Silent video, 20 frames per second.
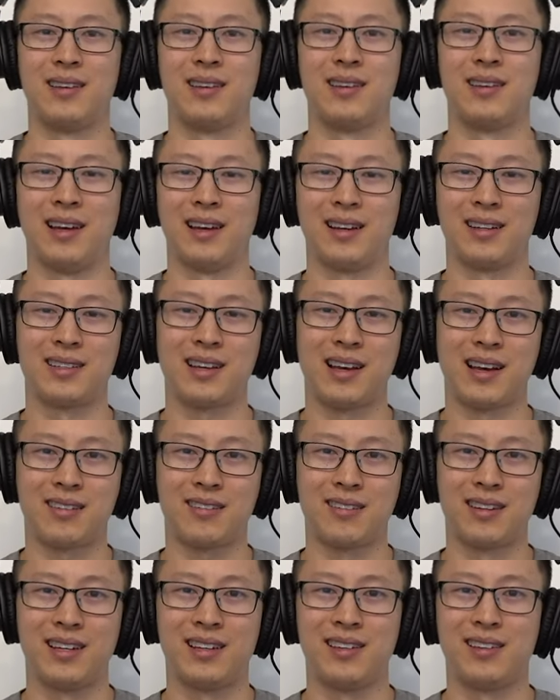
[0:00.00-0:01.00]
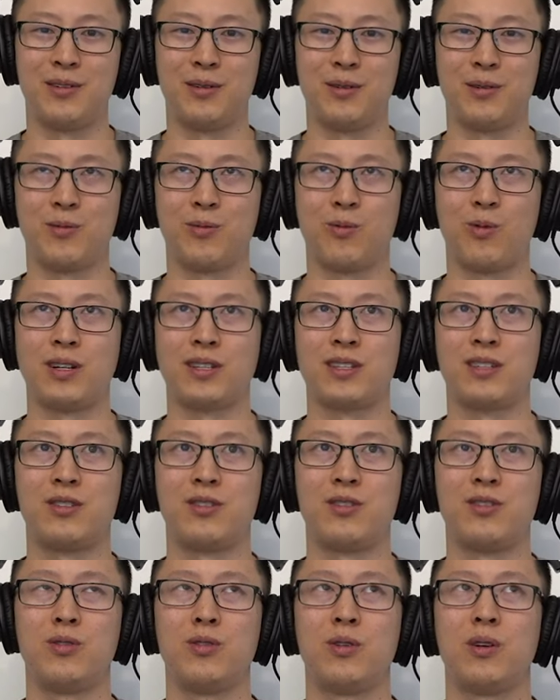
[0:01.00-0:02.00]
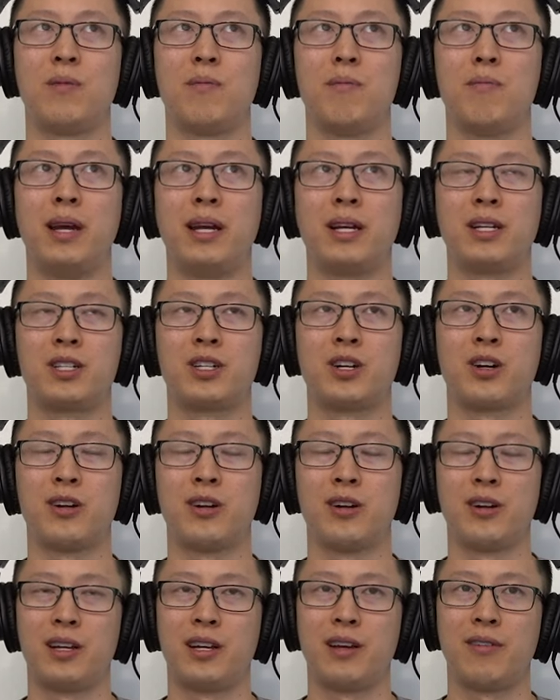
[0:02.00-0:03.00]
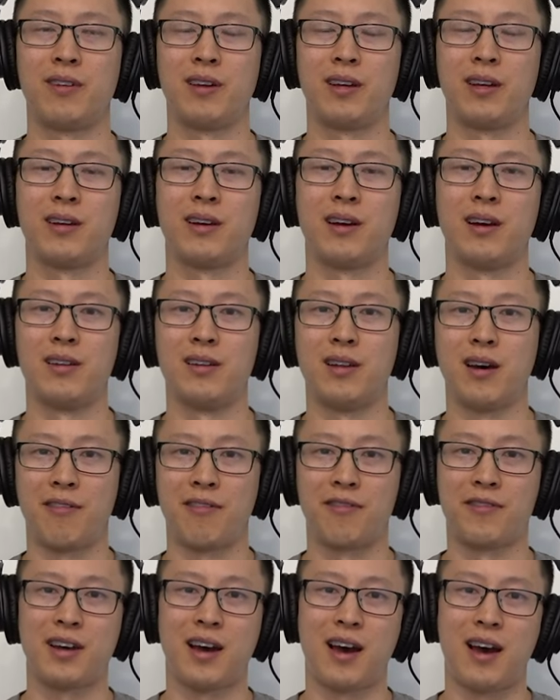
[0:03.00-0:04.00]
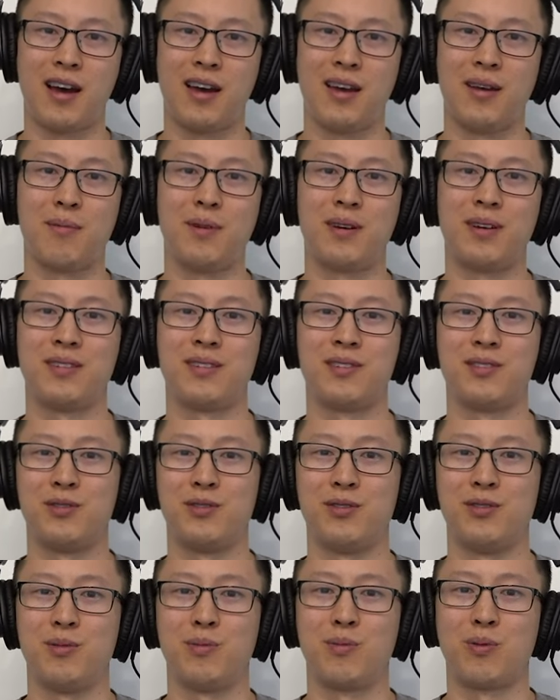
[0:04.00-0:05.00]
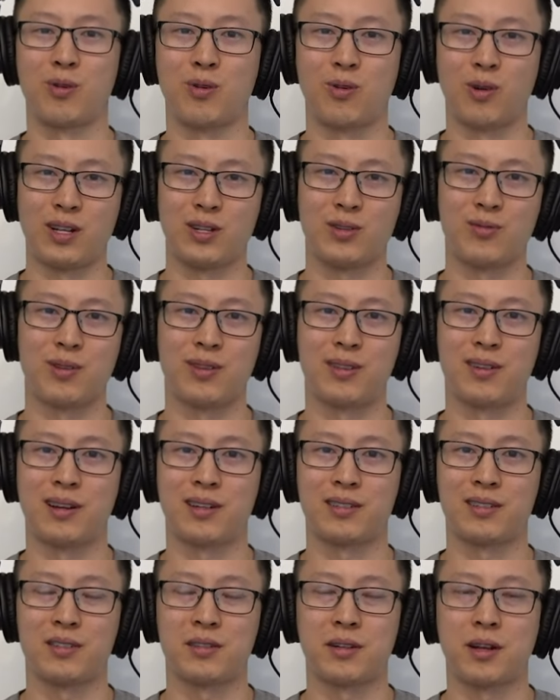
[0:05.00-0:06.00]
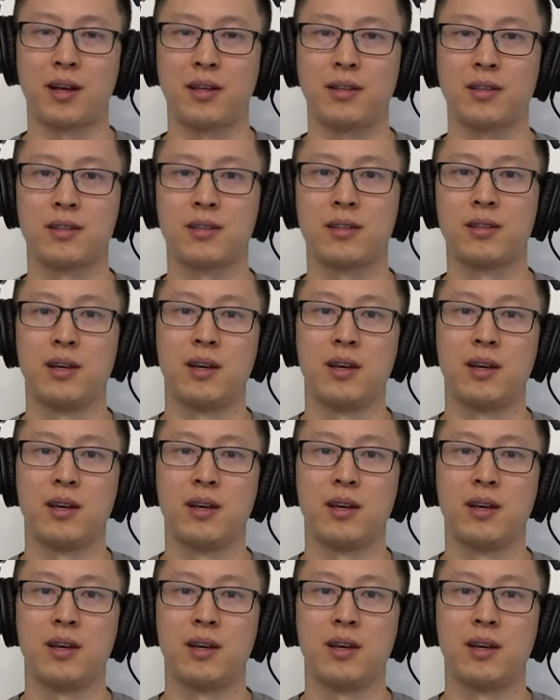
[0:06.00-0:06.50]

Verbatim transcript: Yeah, exactly. You want to make sure you're giving enough time to progress with an exercise.